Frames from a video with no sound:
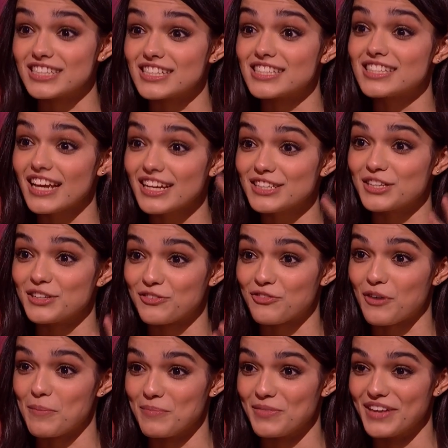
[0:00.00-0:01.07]
descended
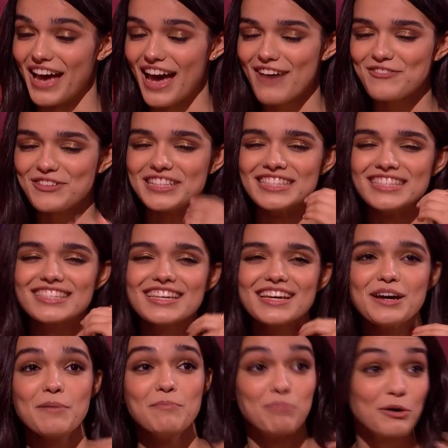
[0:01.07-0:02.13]
from the heavens.
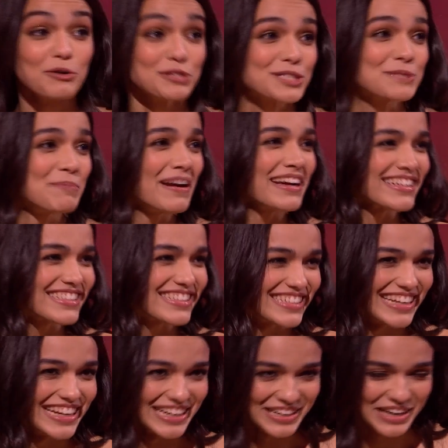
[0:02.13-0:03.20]
Bruce
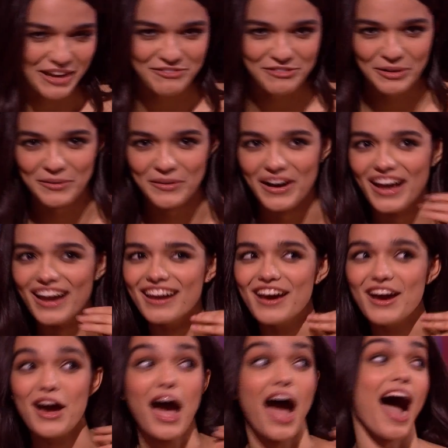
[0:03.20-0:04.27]
Springsteen. Wow. What?
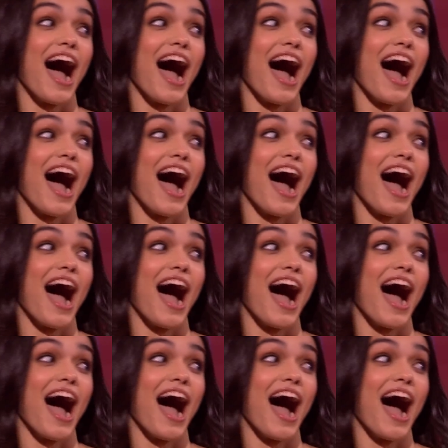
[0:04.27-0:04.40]
Ooh.